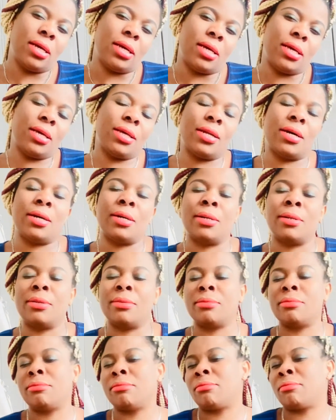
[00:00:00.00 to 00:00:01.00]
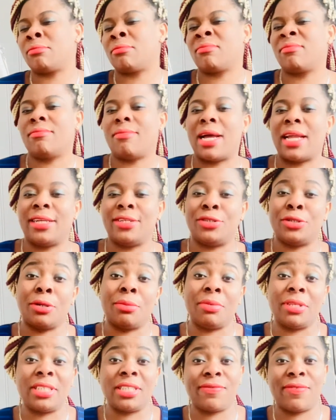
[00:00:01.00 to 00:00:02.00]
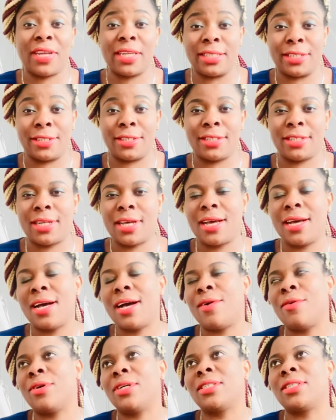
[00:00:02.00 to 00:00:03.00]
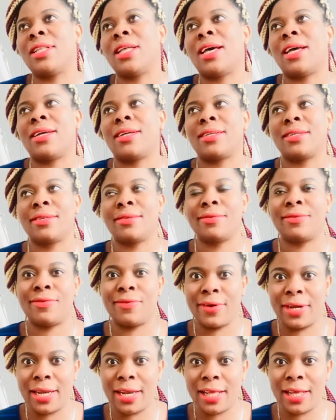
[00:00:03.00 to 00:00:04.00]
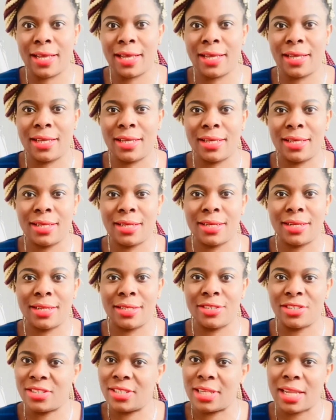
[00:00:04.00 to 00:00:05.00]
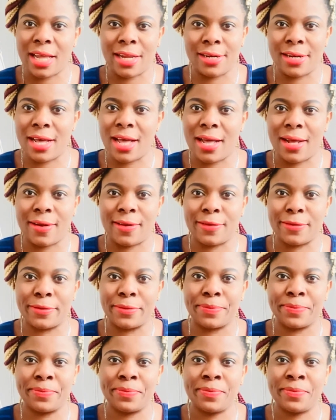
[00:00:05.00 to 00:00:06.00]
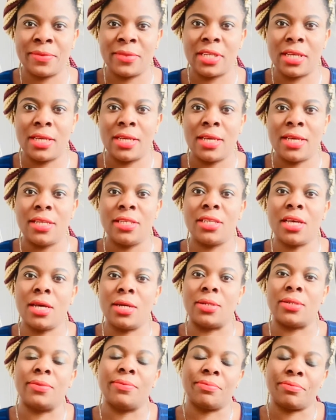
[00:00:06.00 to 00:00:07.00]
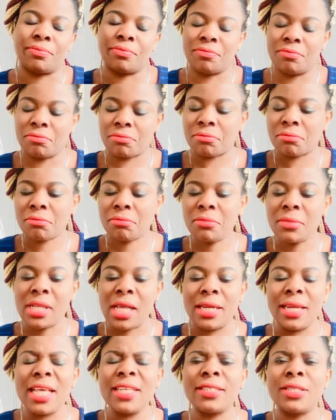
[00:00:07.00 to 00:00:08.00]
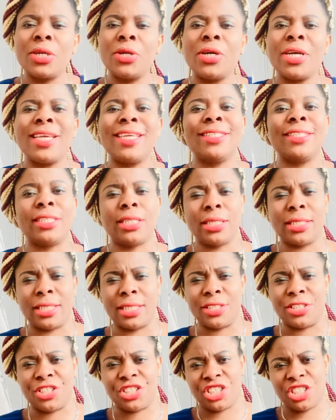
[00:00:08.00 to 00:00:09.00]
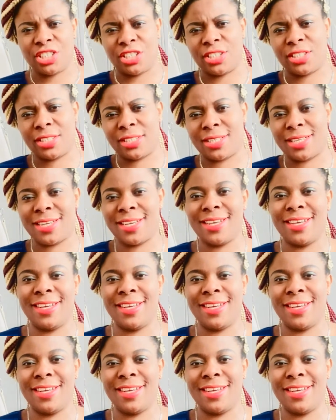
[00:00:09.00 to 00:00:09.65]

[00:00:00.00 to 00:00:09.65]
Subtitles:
you know, my job is finished. I was like, really? Just like that? So let's go into the gist.